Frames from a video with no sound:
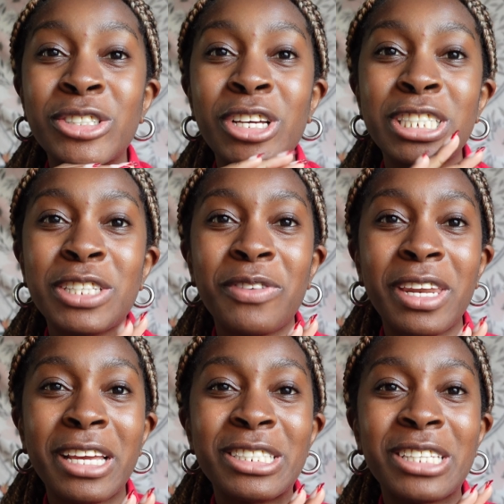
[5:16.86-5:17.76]
just
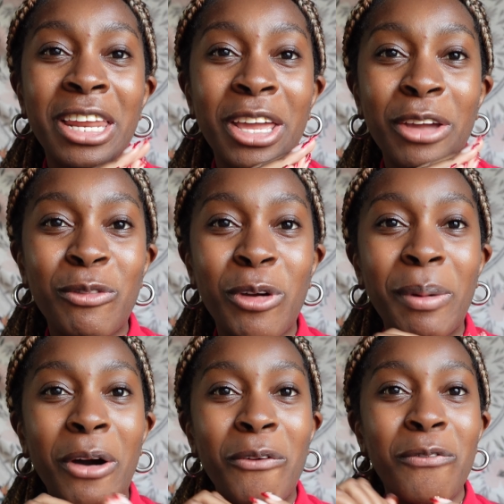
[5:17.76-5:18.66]
finished studying for
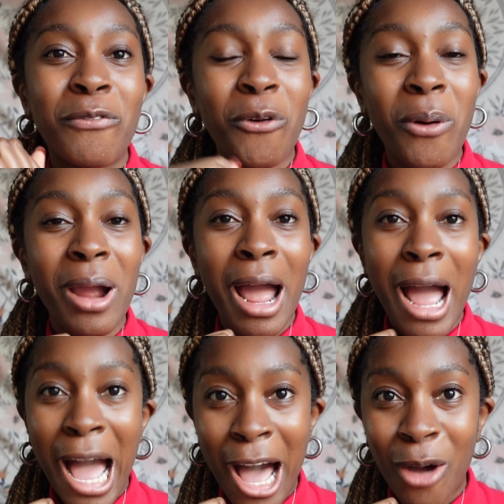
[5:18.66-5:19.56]
about four
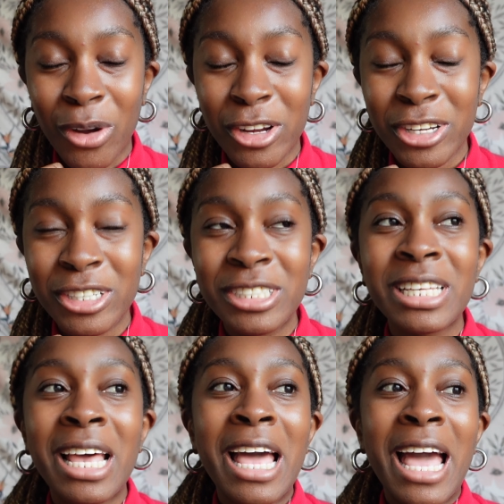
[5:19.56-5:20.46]

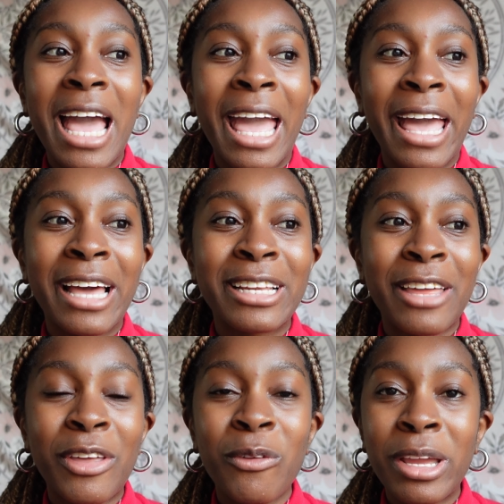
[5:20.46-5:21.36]
hours and
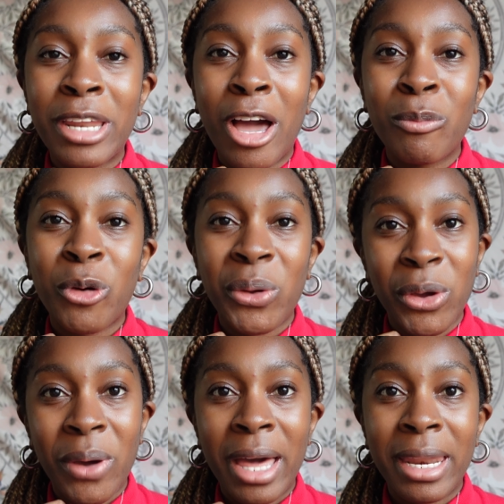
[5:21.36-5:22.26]
I think right now I'm gonna
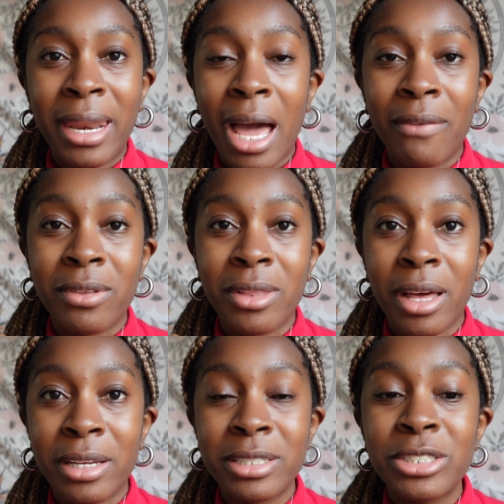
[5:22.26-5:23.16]
go ahead and have
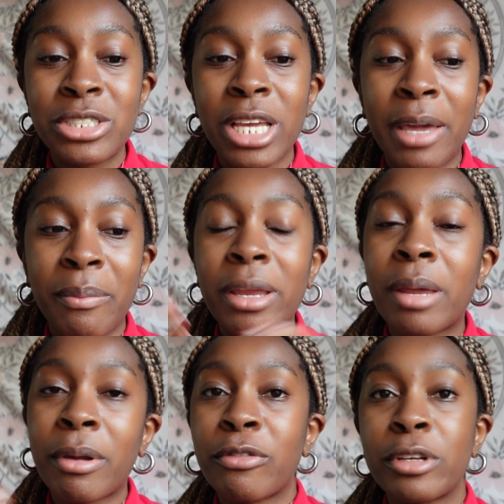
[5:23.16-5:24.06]
lunch and right
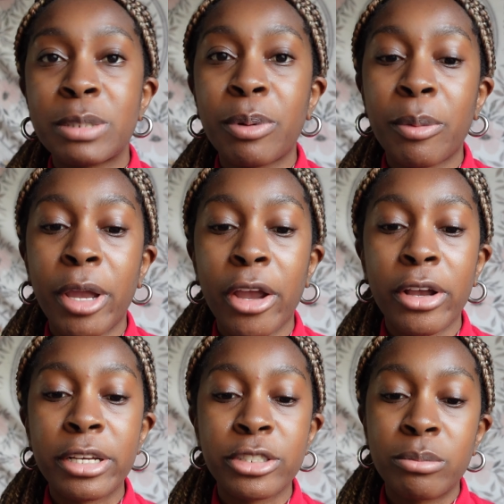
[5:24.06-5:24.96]
now my food's
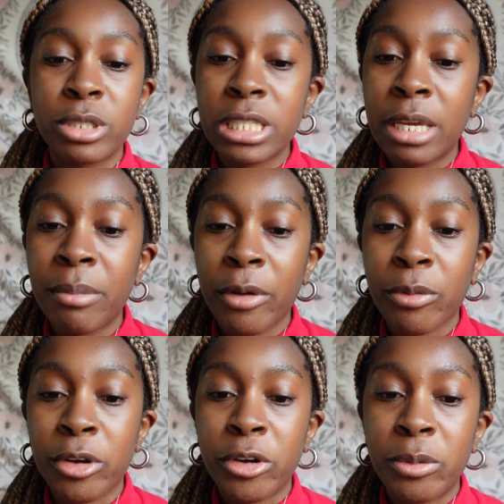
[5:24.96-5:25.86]
preparing so I'm just in my
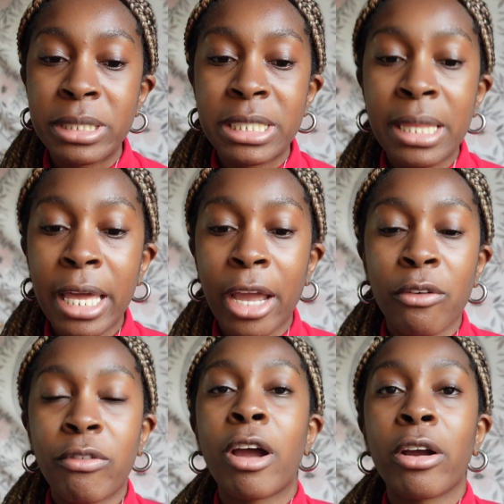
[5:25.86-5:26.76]
room it's in the
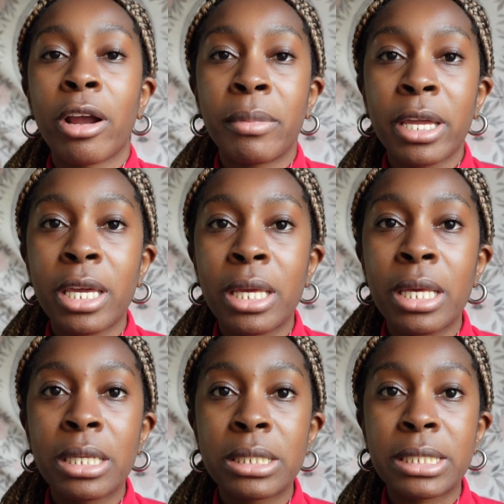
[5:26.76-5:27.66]
air fryer I'm
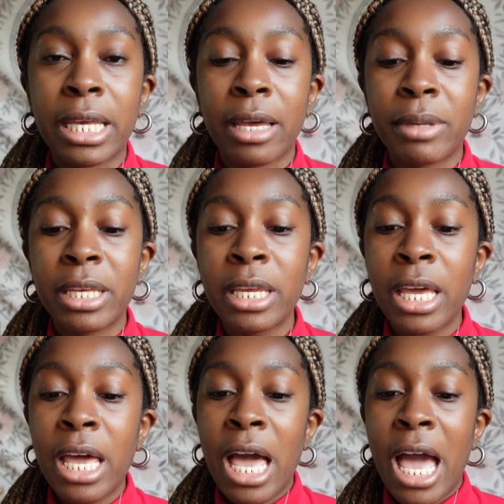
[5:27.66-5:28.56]
making salmon
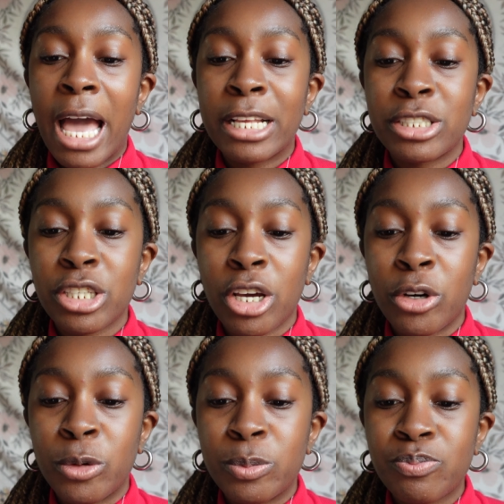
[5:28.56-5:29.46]
and
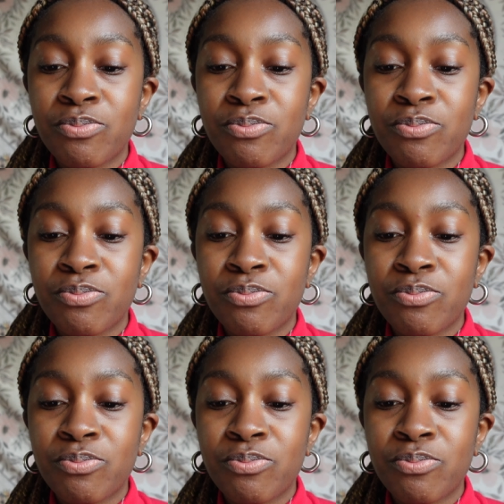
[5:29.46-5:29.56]
so